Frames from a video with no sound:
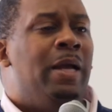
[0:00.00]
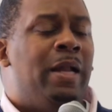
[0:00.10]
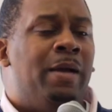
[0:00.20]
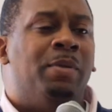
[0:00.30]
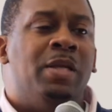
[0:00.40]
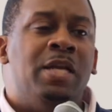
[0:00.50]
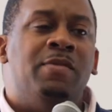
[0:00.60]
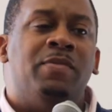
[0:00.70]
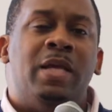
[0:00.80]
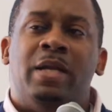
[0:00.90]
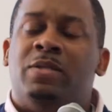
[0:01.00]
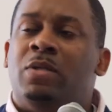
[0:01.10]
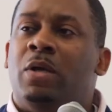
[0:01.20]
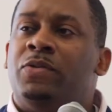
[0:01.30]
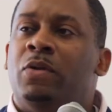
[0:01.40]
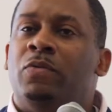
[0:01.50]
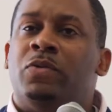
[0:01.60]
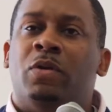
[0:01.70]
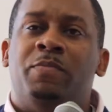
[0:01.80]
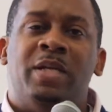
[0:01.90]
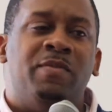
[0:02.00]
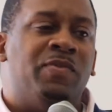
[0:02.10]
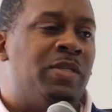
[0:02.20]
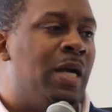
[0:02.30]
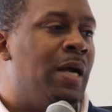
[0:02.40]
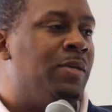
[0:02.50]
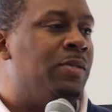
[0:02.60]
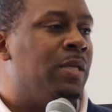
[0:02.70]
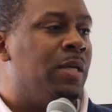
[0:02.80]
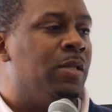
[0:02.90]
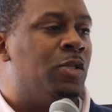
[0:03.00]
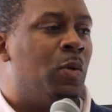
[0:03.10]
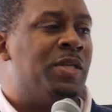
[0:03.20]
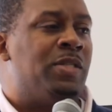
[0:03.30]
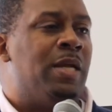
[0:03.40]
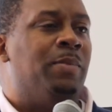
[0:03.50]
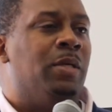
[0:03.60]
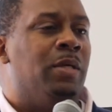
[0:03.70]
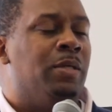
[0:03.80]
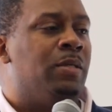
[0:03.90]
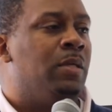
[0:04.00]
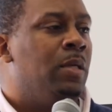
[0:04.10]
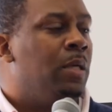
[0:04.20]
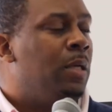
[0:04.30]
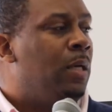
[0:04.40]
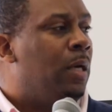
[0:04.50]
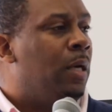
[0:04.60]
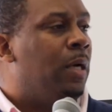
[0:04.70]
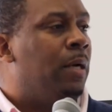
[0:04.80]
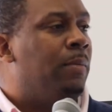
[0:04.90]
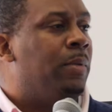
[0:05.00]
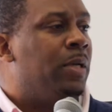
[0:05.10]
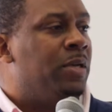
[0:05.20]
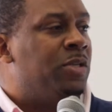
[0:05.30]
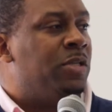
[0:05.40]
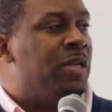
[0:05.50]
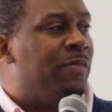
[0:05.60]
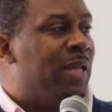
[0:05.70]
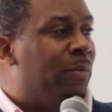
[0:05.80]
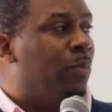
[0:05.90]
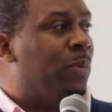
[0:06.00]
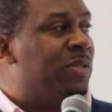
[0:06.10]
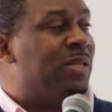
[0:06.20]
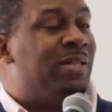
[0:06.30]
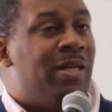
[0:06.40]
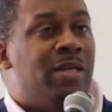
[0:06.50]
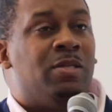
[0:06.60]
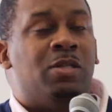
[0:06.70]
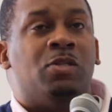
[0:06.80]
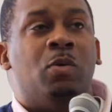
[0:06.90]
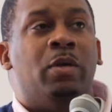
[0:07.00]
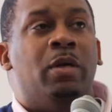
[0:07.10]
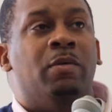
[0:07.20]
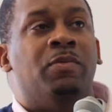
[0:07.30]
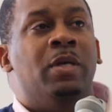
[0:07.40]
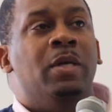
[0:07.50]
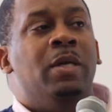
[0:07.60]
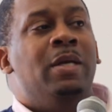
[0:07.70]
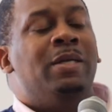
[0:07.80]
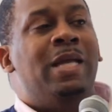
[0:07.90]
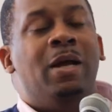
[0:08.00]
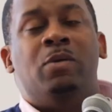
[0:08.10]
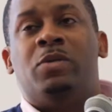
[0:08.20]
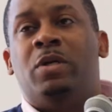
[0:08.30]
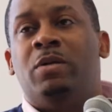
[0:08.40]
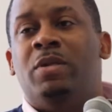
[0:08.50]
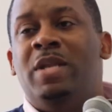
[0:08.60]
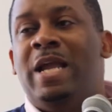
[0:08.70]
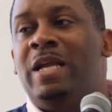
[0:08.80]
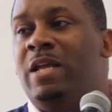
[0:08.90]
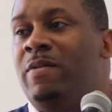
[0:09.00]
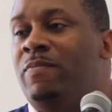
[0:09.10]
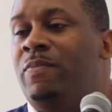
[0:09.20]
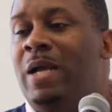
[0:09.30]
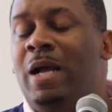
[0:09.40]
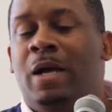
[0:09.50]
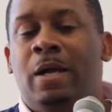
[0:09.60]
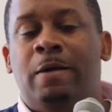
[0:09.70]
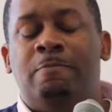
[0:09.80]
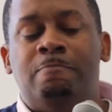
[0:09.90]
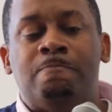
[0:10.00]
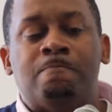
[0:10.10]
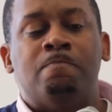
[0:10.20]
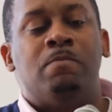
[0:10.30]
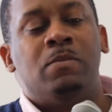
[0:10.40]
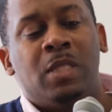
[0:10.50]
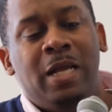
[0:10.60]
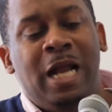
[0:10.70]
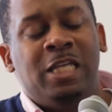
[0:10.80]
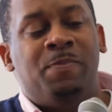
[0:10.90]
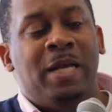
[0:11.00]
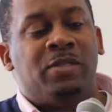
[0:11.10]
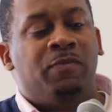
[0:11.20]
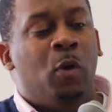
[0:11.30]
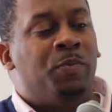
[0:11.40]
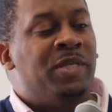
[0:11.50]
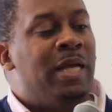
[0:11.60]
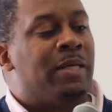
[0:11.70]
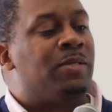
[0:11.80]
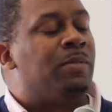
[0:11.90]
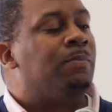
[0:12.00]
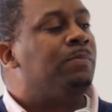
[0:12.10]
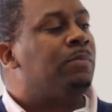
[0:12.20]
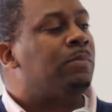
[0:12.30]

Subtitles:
And I believe that it's also sort of been emphasized in the Choice Neighborhood initiative that was intended to sort of counter the negative aspects of Hope 6.